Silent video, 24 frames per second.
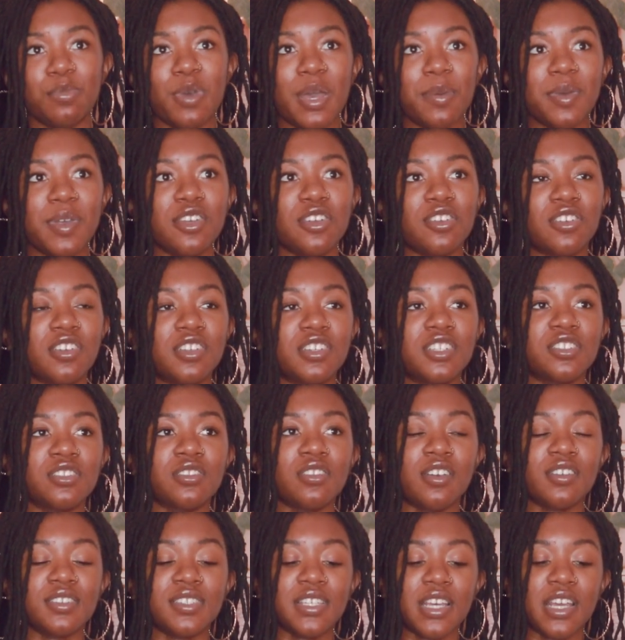maybe you're gonna
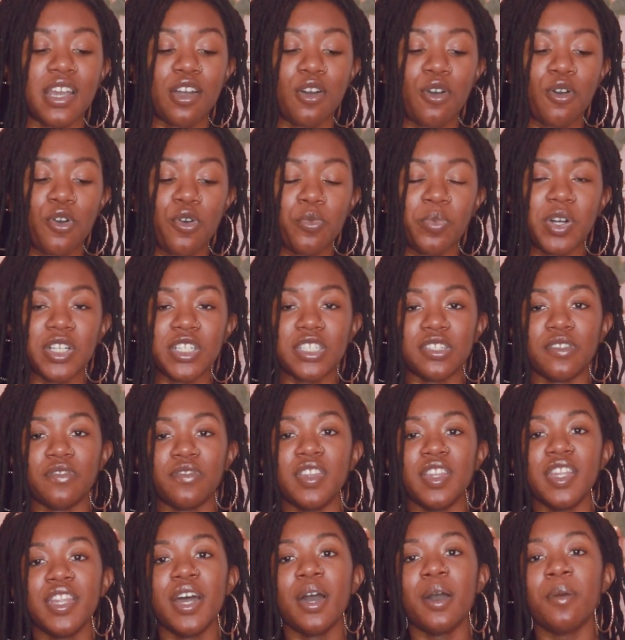start seeing a whole bunch of
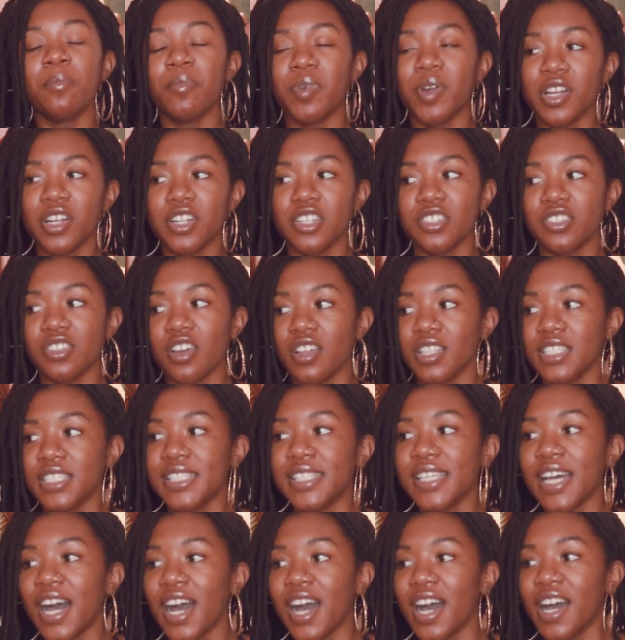numbers all the
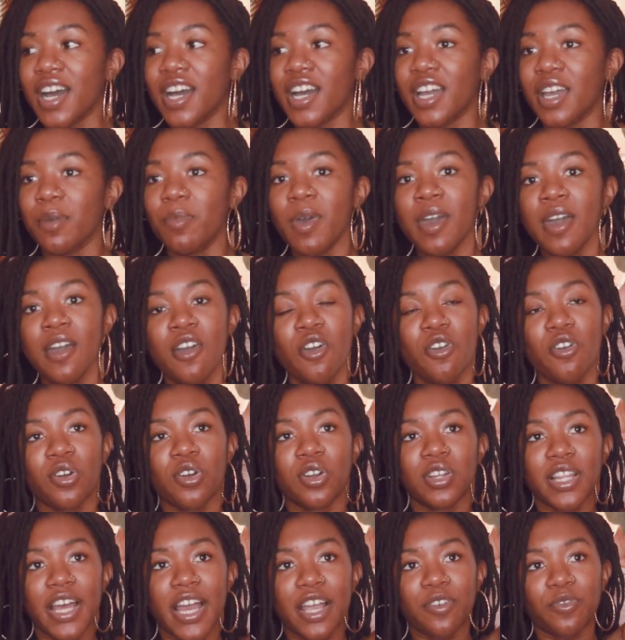time,
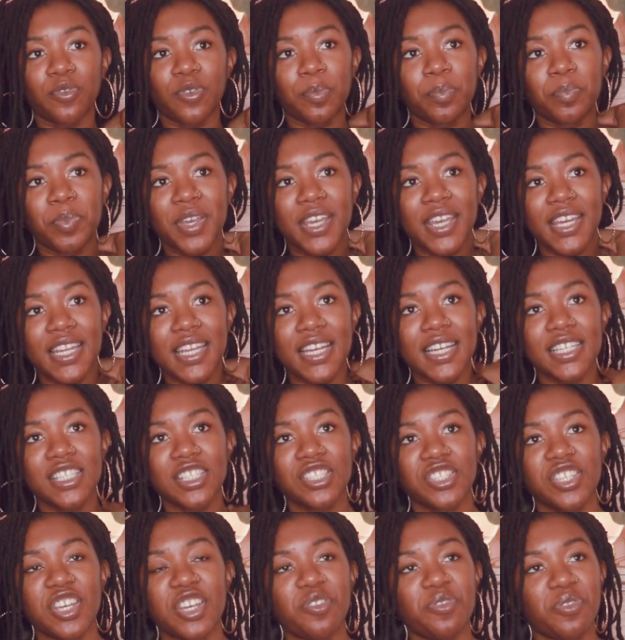or like repeating
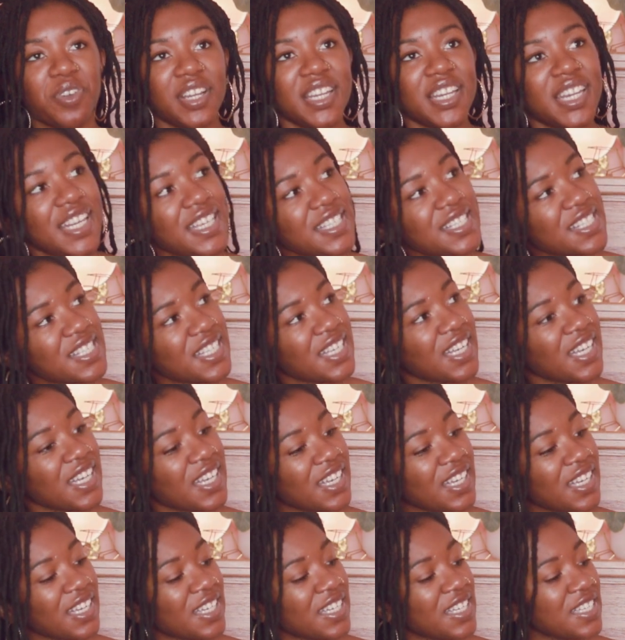
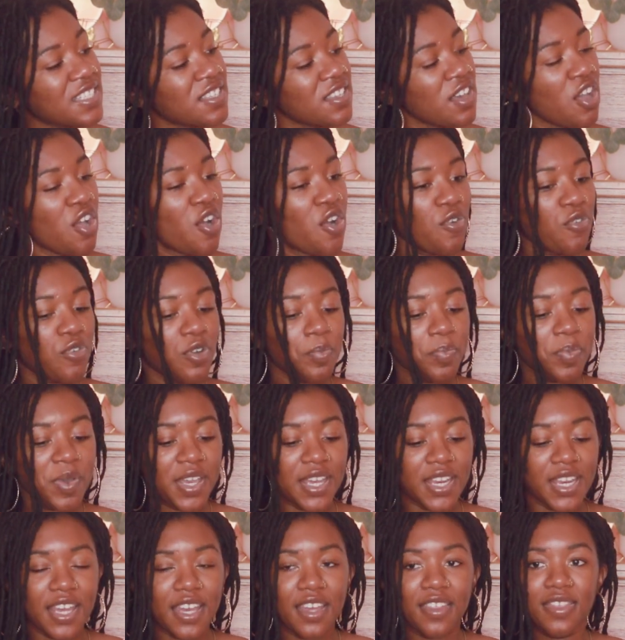synchronicities,
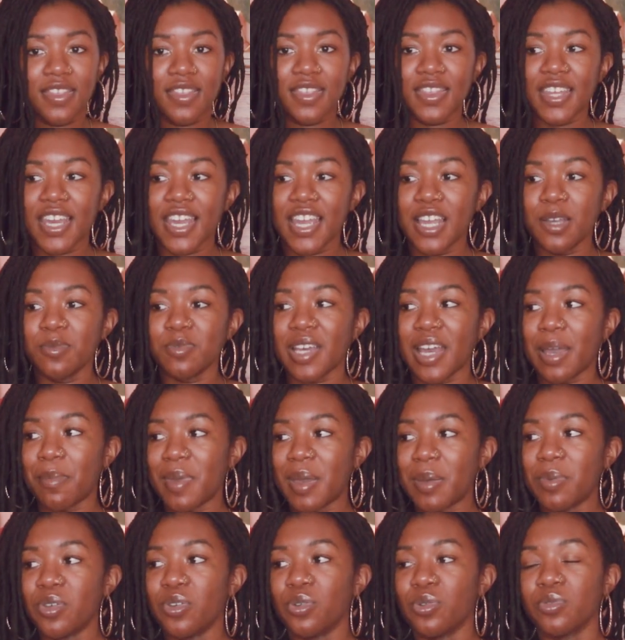repeating themes. Like
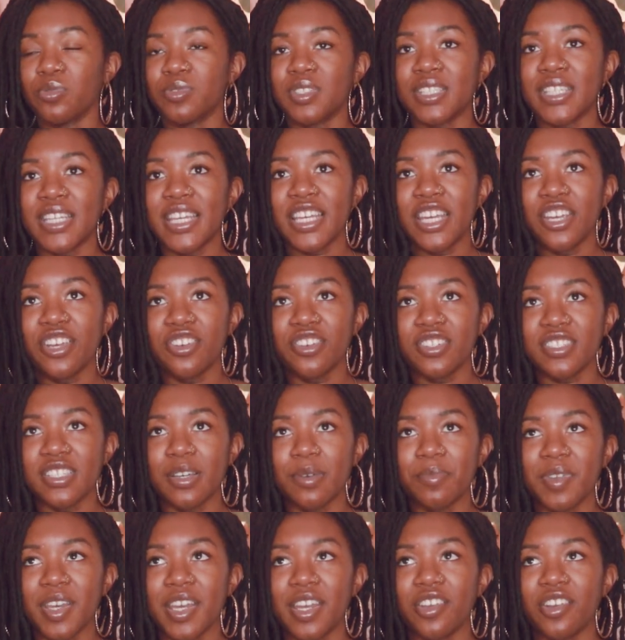maybe you'll hear
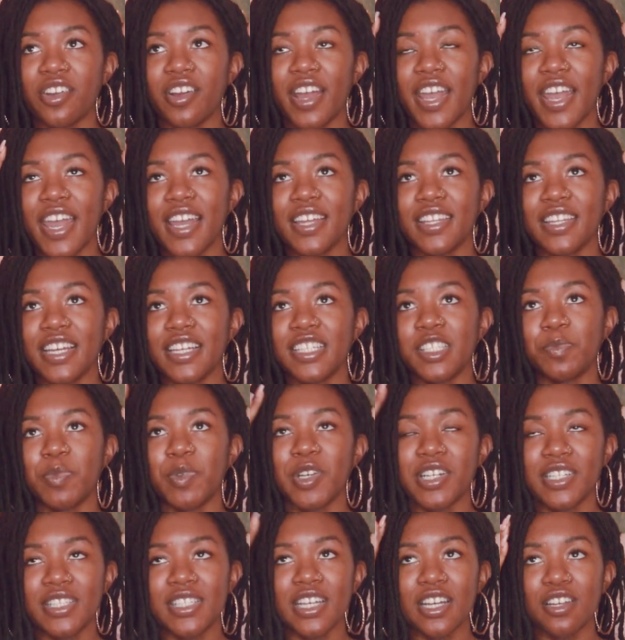something in your head, like
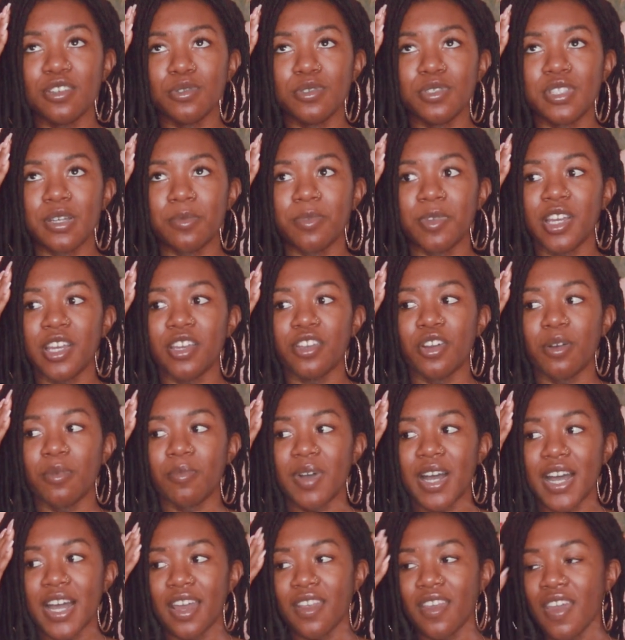spirit telling you something in your
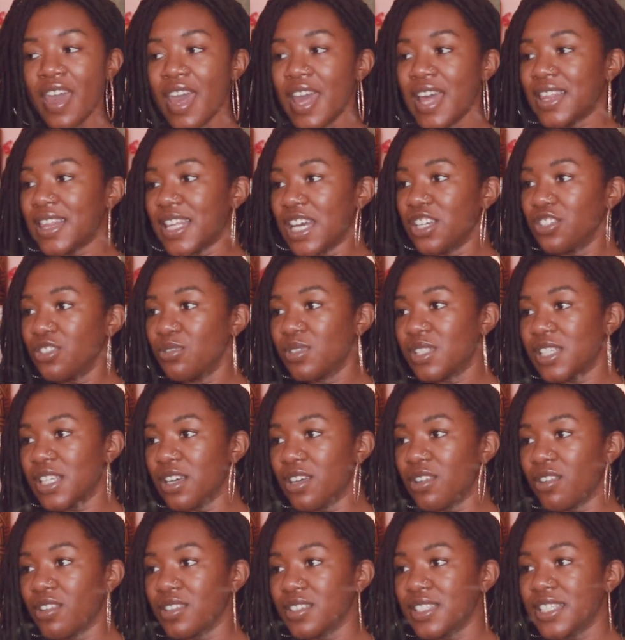mind, then you see
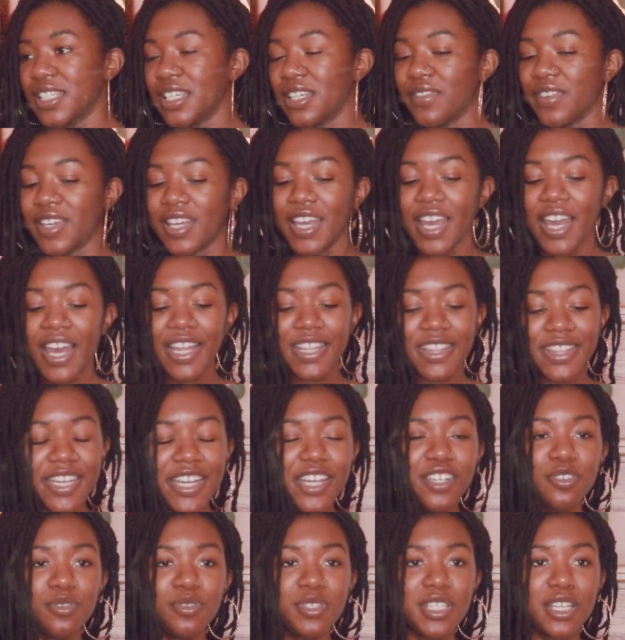it on TV,
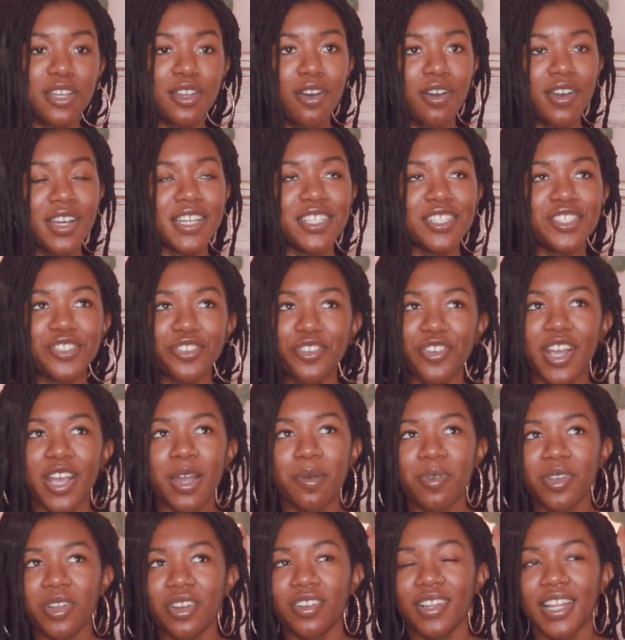then you see it on Instagram,
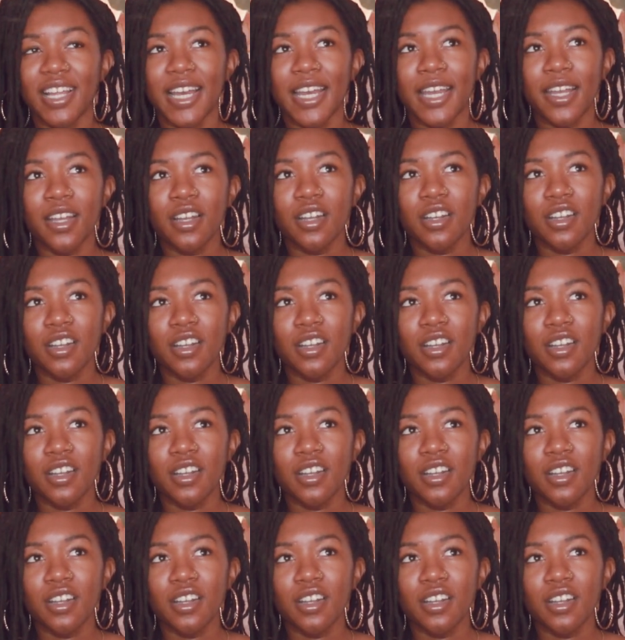and you're like,